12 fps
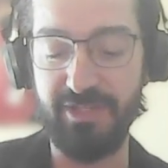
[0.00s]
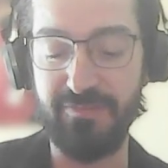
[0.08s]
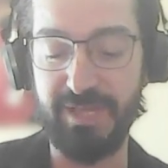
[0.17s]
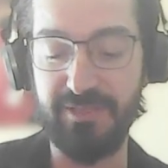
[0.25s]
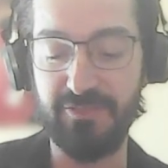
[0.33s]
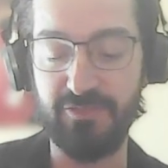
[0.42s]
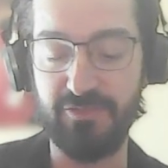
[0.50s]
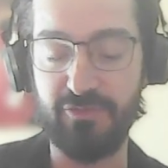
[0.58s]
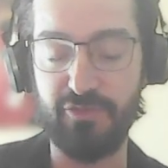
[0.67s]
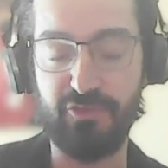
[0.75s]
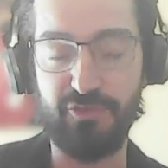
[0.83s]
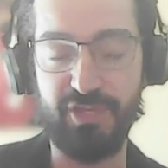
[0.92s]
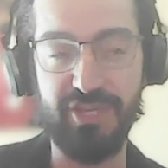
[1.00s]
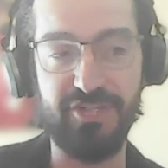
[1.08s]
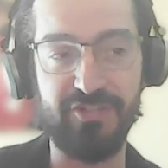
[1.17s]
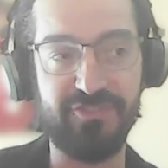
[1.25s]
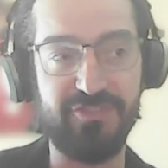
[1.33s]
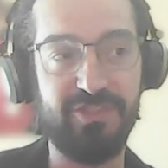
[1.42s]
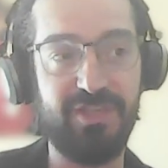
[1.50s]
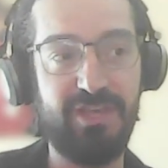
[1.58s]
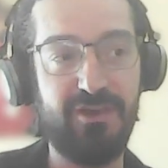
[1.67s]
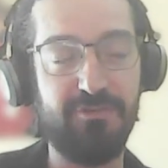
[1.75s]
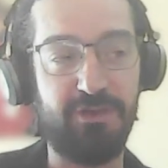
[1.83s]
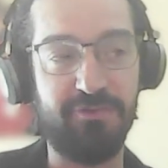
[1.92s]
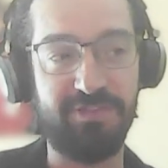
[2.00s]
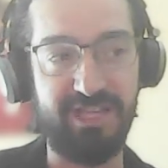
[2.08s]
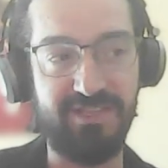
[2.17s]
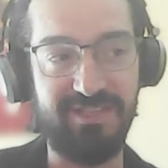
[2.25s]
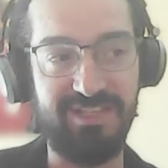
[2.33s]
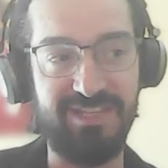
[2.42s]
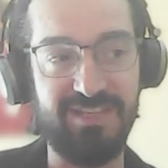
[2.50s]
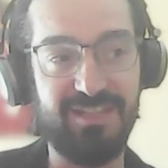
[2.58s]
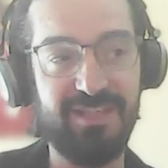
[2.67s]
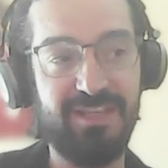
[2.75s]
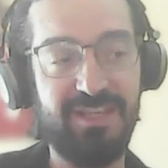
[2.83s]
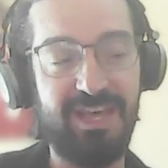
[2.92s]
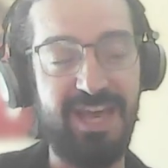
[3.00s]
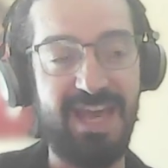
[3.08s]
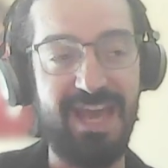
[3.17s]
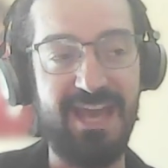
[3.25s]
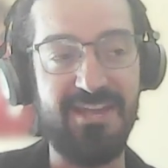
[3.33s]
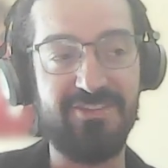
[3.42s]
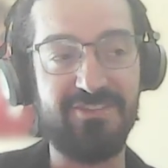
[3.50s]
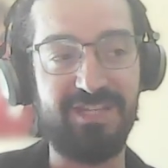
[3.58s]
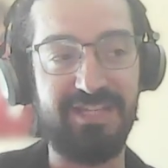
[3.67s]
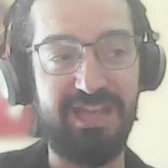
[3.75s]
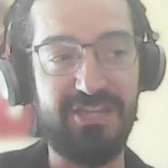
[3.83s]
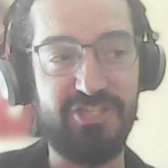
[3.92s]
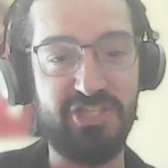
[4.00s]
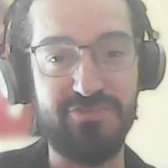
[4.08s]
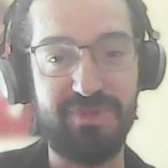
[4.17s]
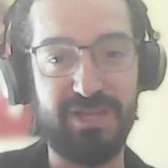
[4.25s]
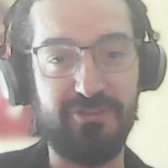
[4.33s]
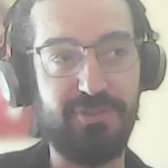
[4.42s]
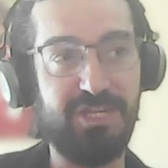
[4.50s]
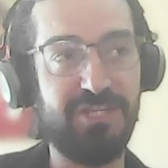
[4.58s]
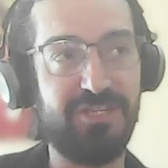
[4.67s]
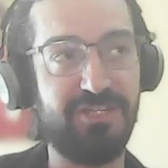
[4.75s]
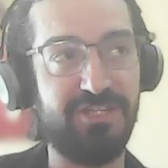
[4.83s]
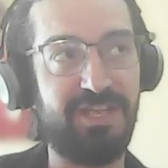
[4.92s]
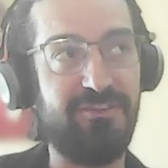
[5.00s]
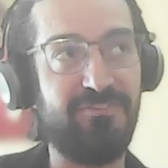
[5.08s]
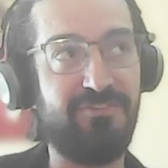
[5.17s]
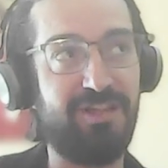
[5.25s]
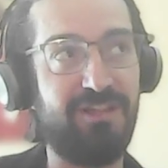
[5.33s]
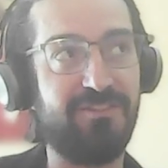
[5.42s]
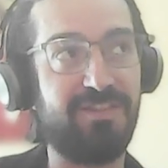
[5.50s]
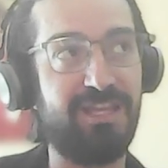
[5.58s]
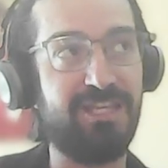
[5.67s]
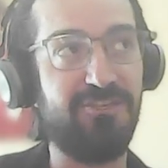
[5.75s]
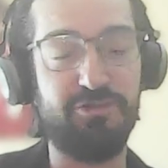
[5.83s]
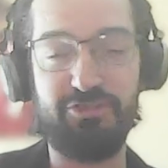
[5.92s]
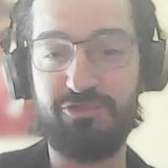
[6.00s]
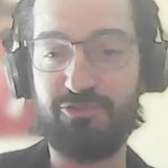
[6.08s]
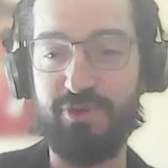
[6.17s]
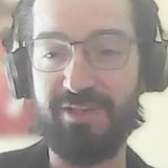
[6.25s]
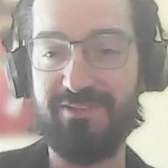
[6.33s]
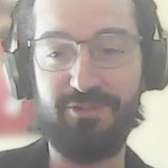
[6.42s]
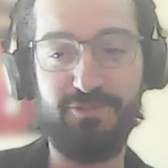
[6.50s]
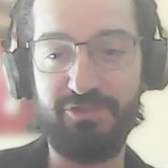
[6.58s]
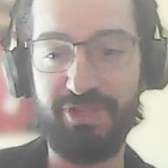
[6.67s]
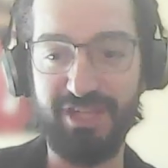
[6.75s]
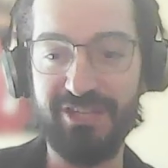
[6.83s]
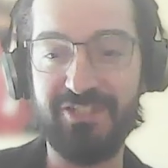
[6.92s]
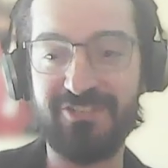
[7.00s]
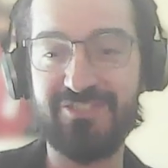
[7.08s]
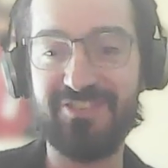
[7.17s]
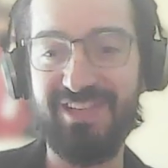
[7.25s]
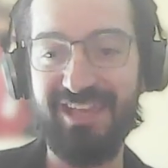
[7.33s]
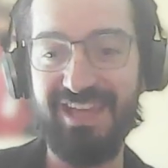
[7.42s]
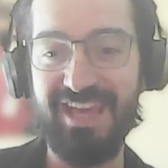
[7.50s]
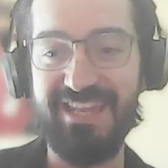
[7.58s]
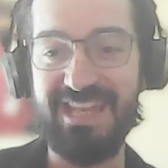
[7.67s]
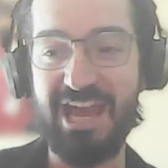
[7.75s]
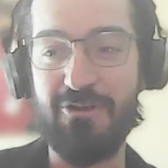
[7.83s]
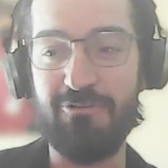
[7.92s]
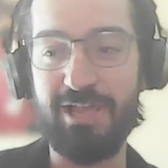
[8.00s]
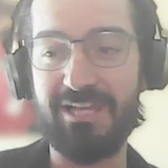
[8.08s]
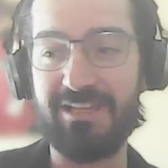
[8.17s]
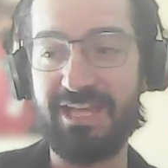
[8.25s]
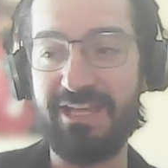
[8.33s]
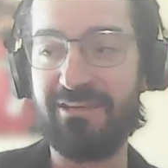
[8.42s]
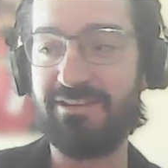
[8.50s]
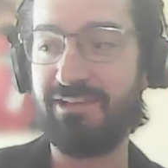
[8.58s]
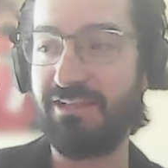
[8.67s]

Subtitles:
med school for 2 years when I was 18. And then I changed my career, and I felt like, I just wasted 2 years. And now, like 10